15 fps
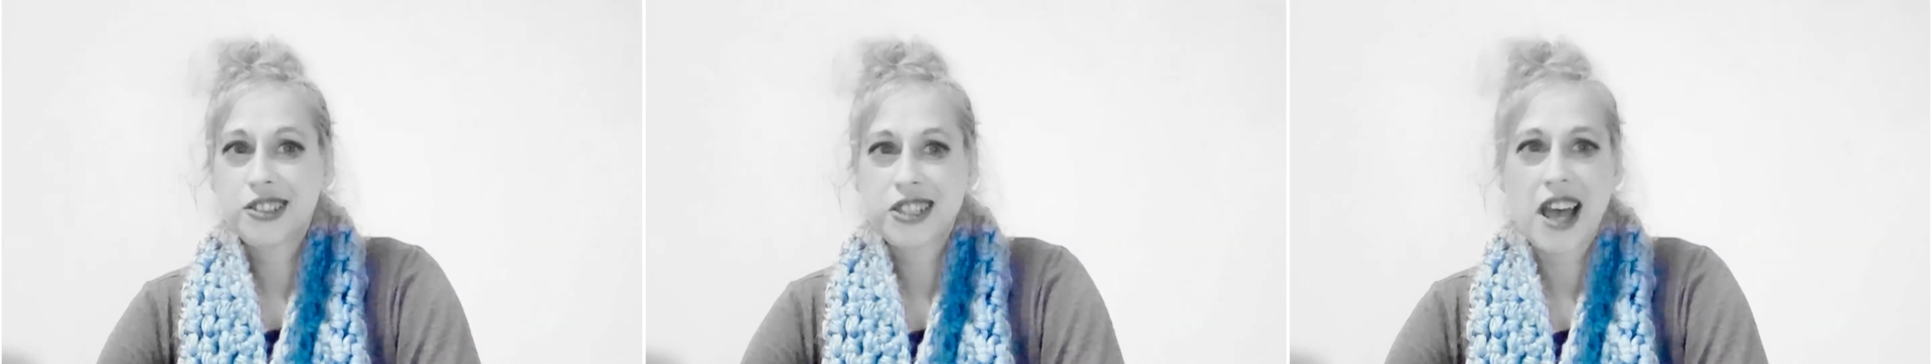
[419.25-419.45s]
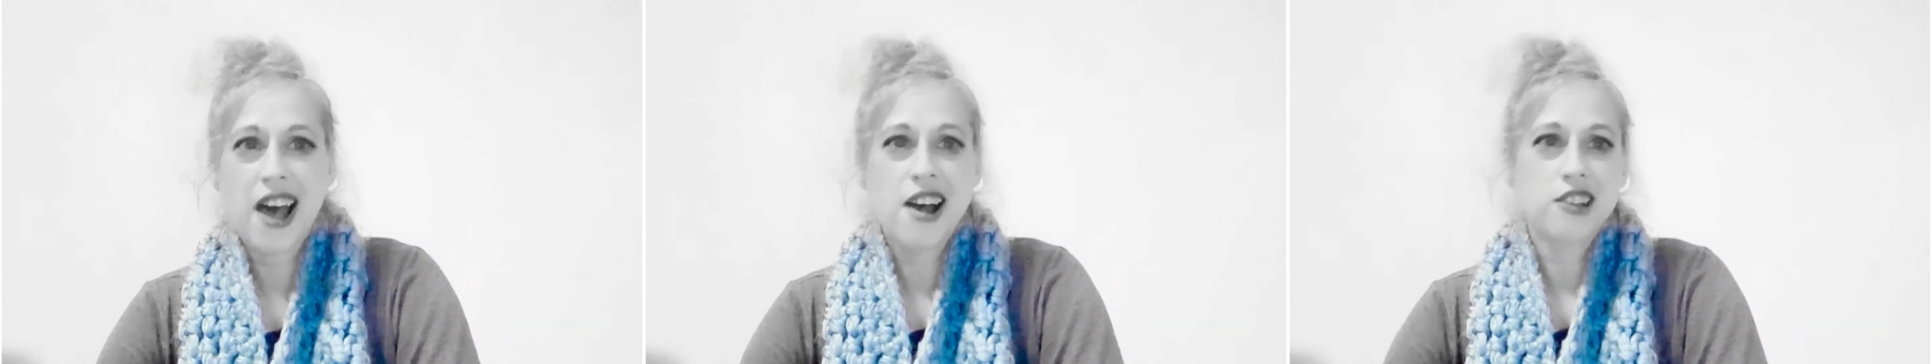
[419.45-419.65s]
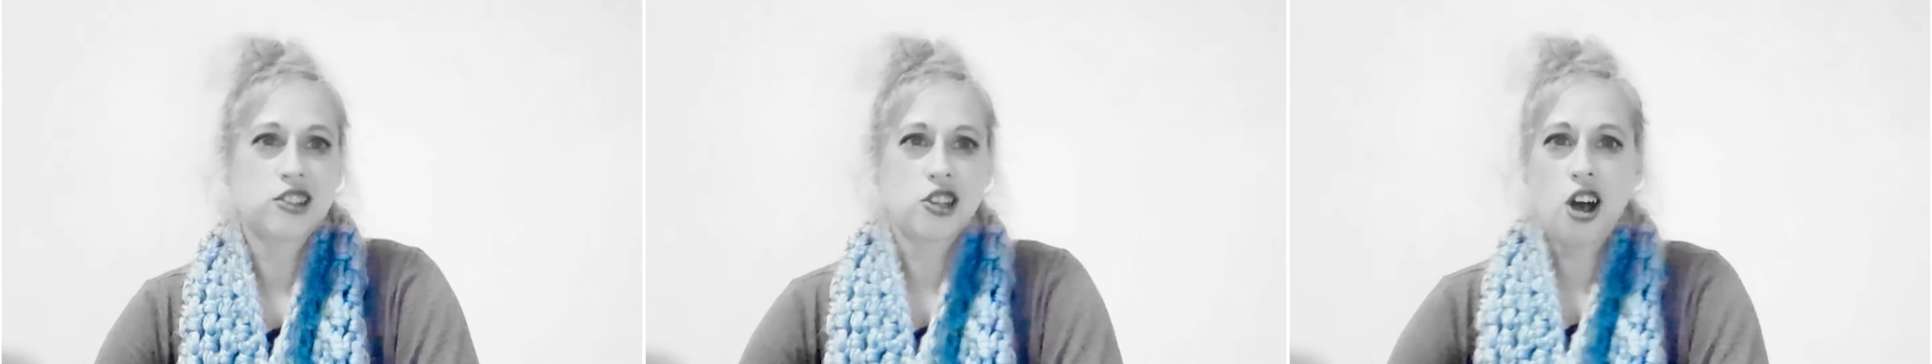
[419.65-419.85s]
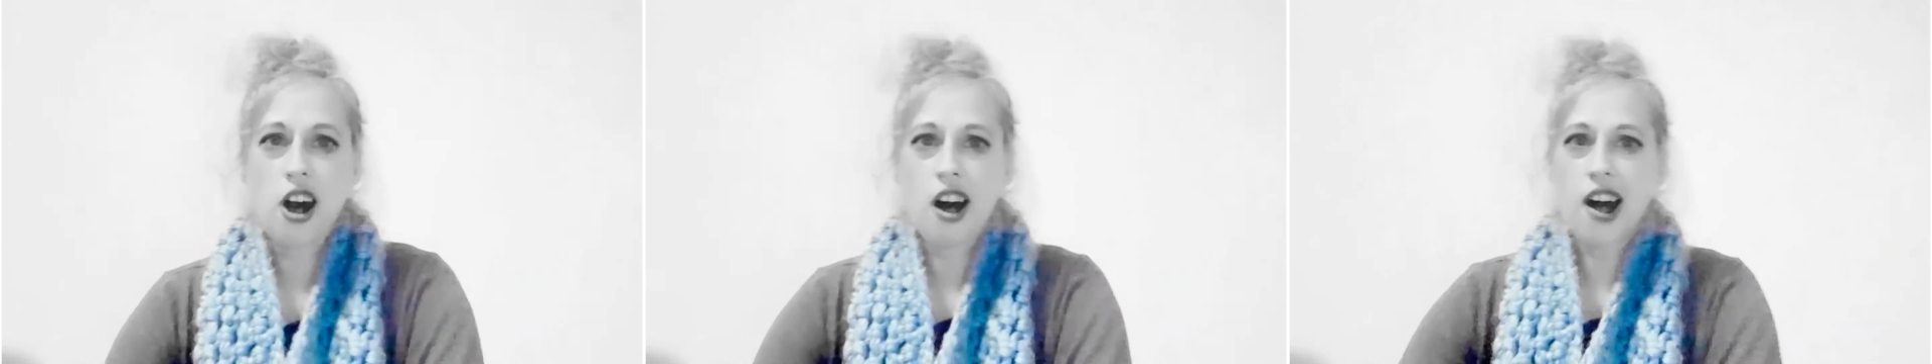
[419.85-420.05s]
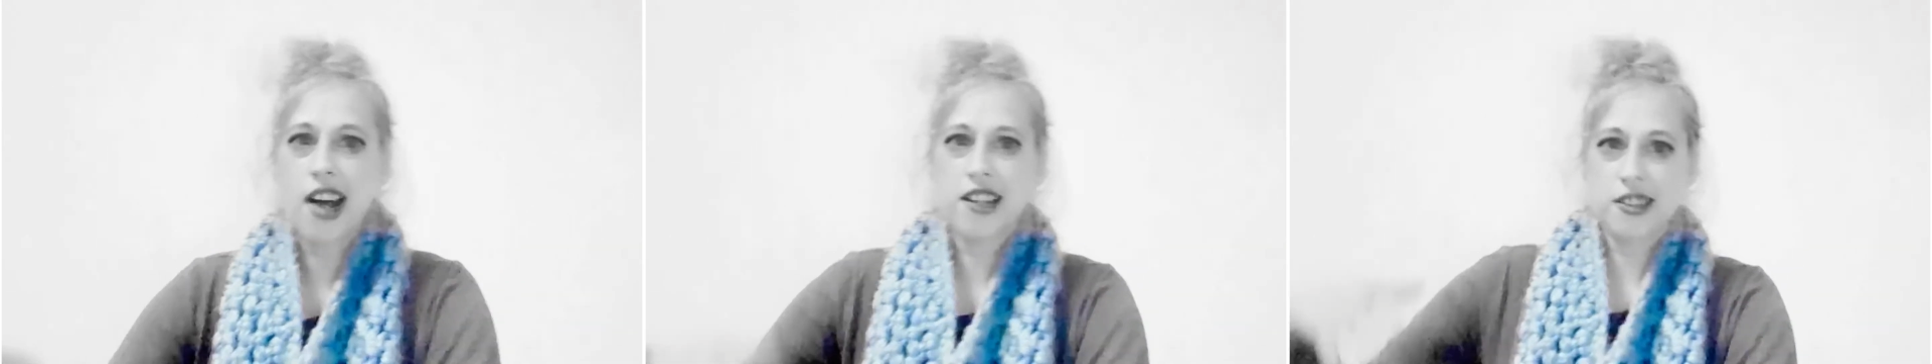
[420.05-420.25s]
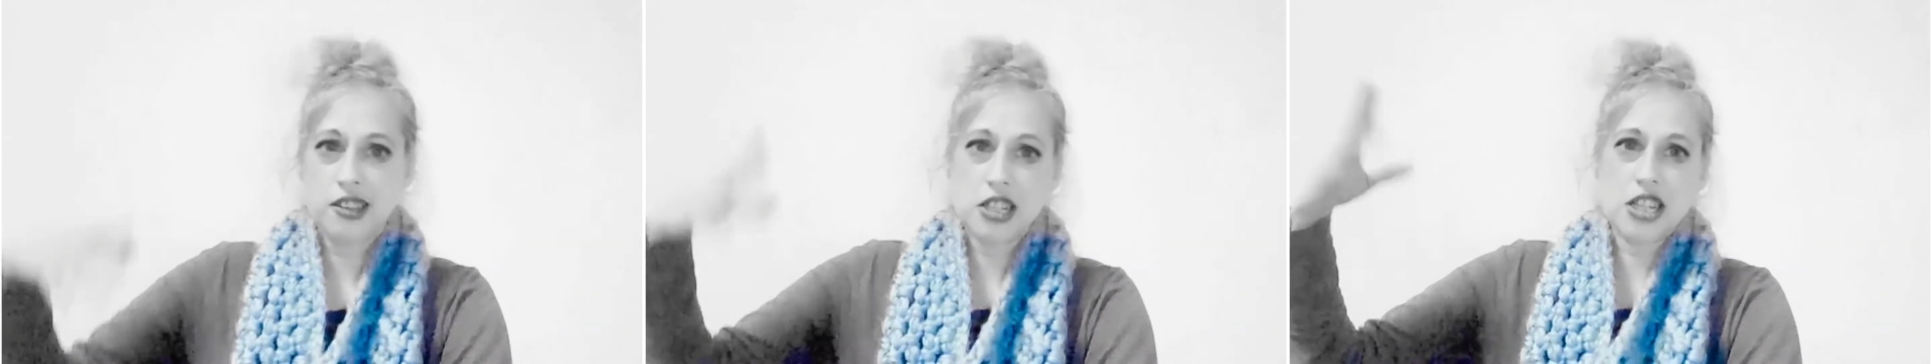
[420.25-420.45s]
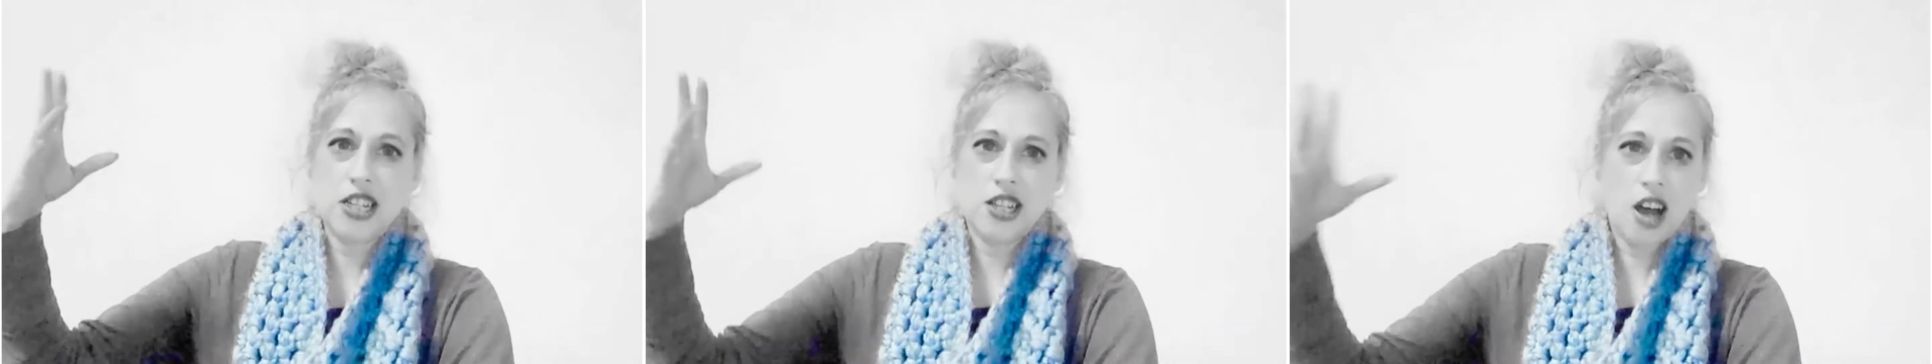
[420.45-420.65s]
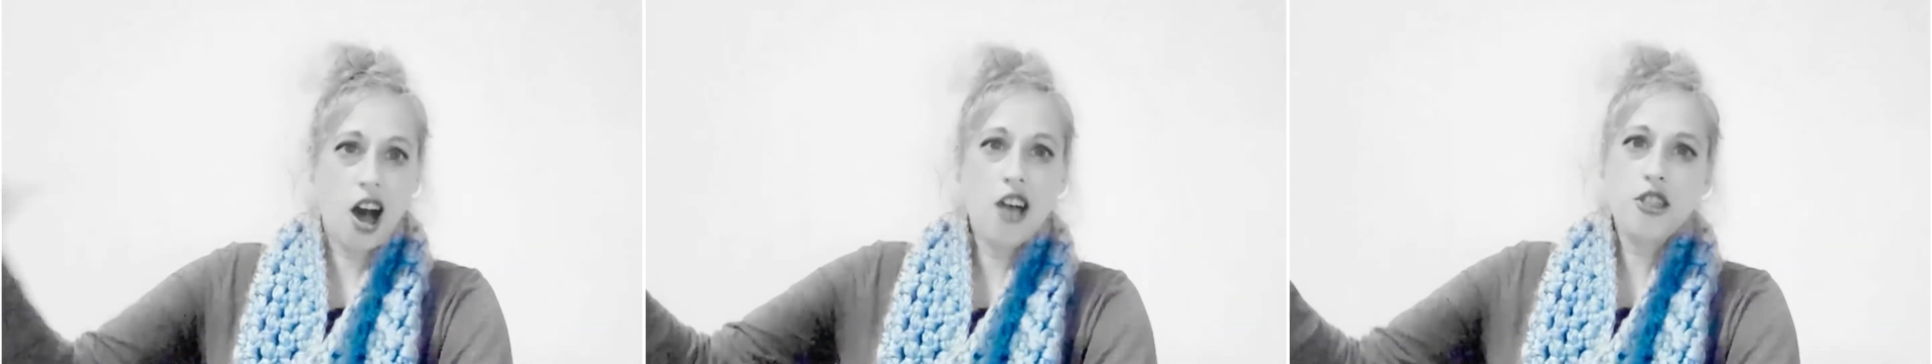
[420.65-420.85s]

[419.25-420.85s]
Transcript: has caught the other